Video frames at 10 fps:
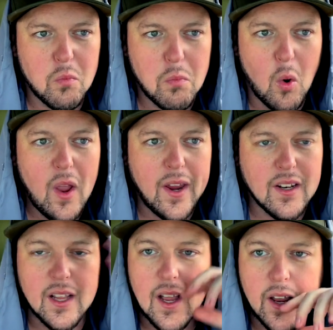point.
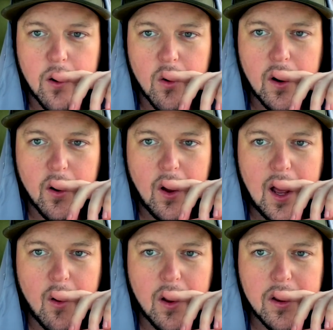Like, I don't know
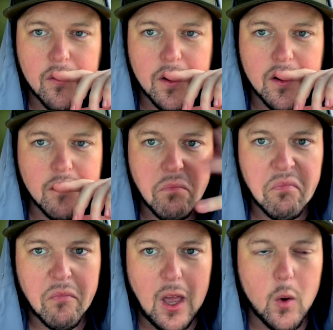how
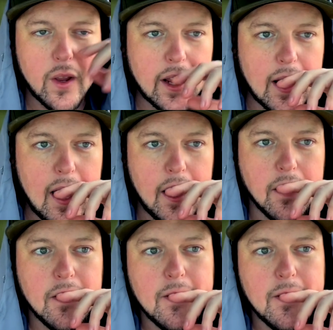do I get ahead?